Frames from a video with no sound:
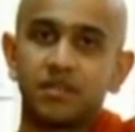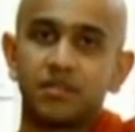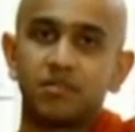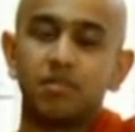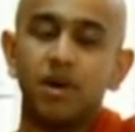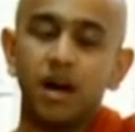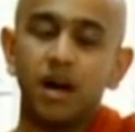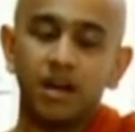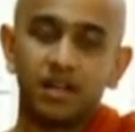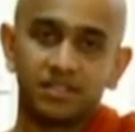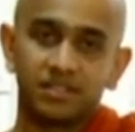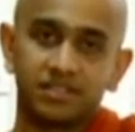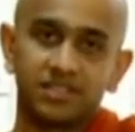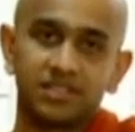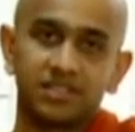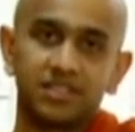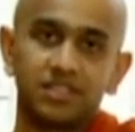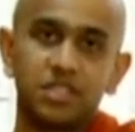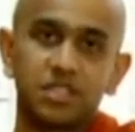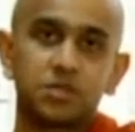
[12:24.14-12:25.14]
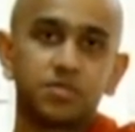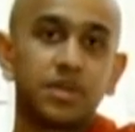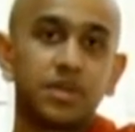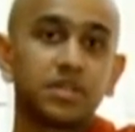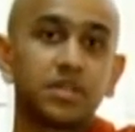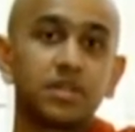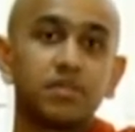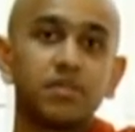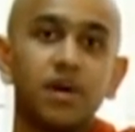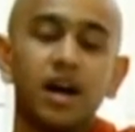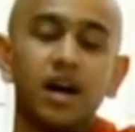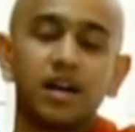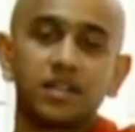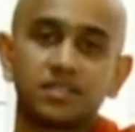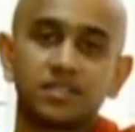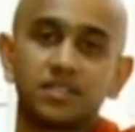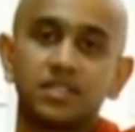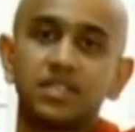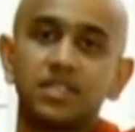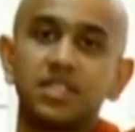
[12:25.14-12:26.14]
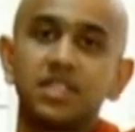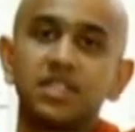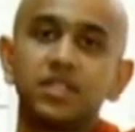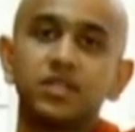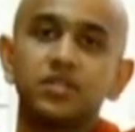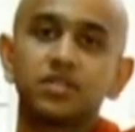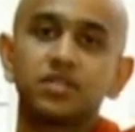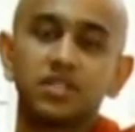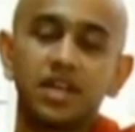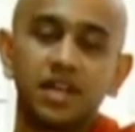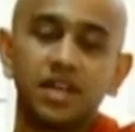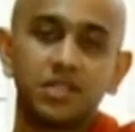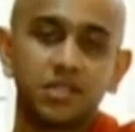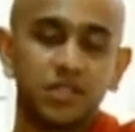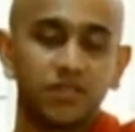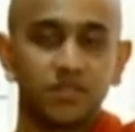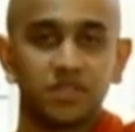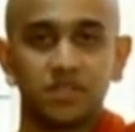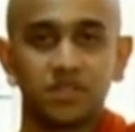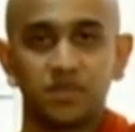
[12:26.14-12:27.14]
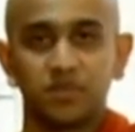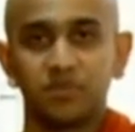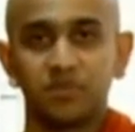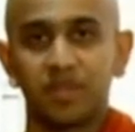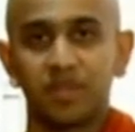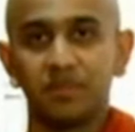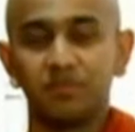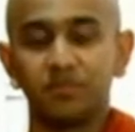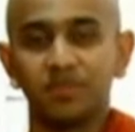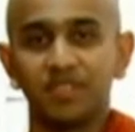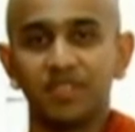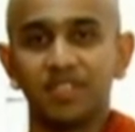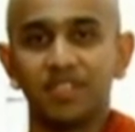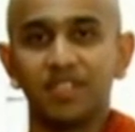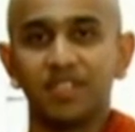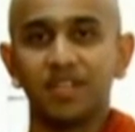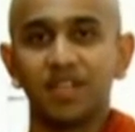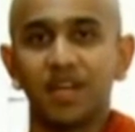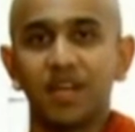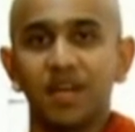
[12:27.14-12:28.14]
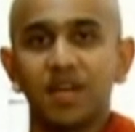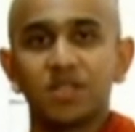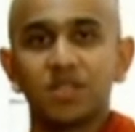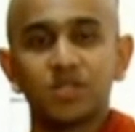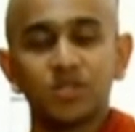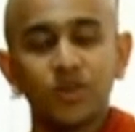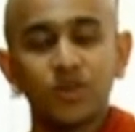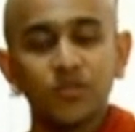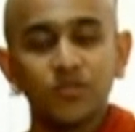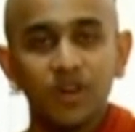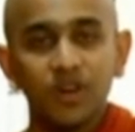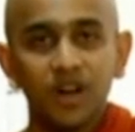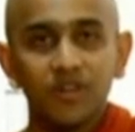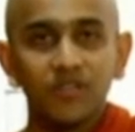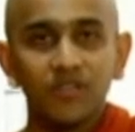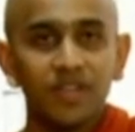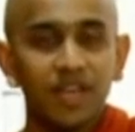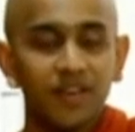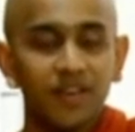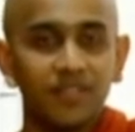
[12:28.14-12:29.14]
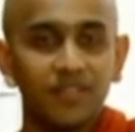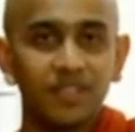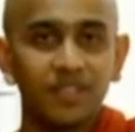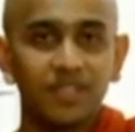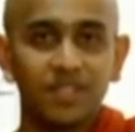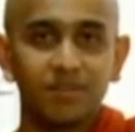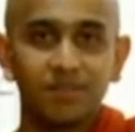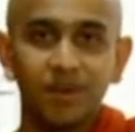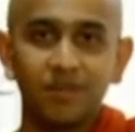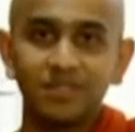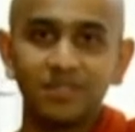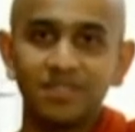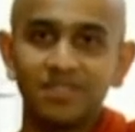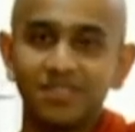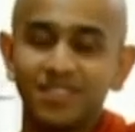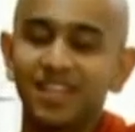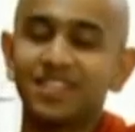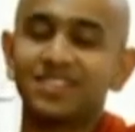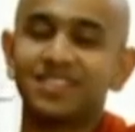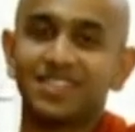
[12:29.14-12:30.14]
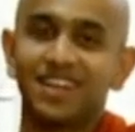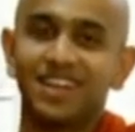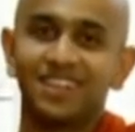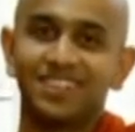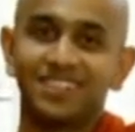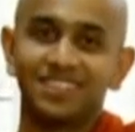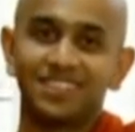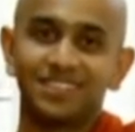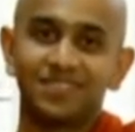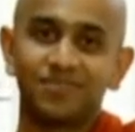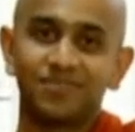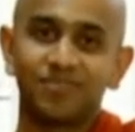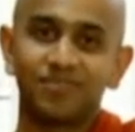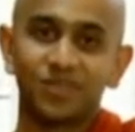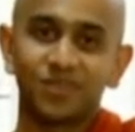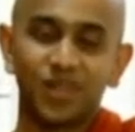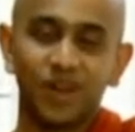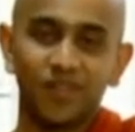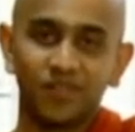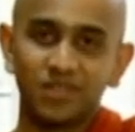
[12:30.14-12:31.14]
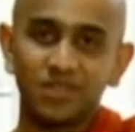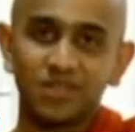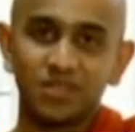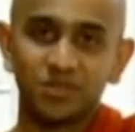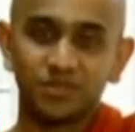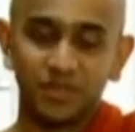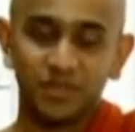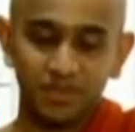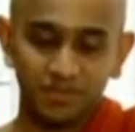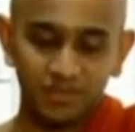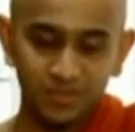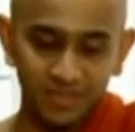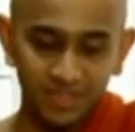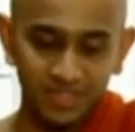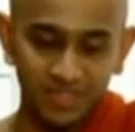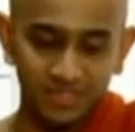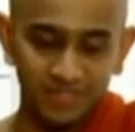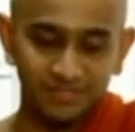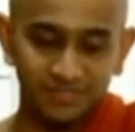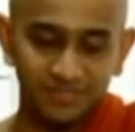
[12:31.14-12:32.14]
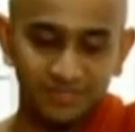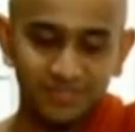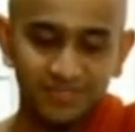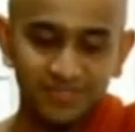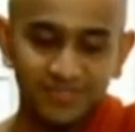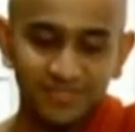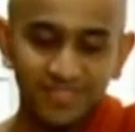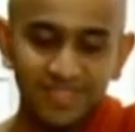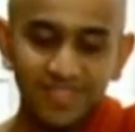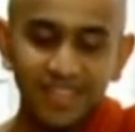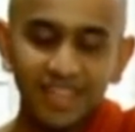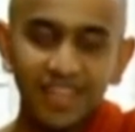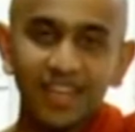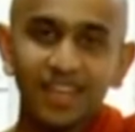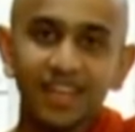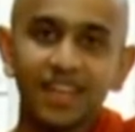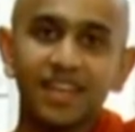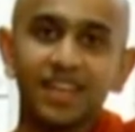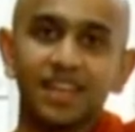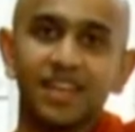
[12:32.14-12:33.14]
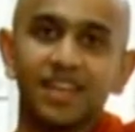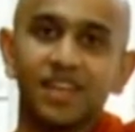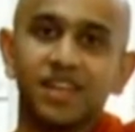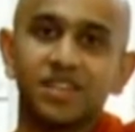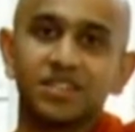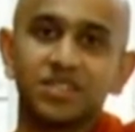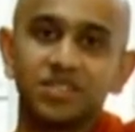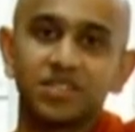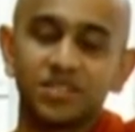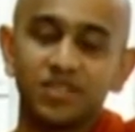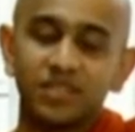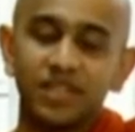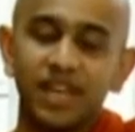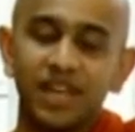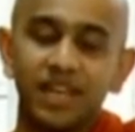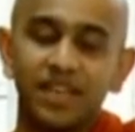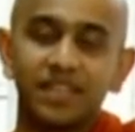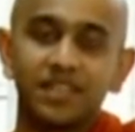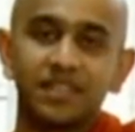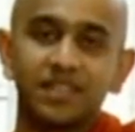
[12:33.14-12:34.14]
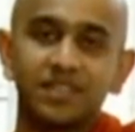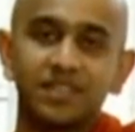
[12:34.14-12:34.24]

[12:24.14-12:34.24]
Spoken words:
marks, the special marks, the 32 signs of the Supreme Buddha. So far, we have learned about 10 signs of the Supreme Buddha. So today,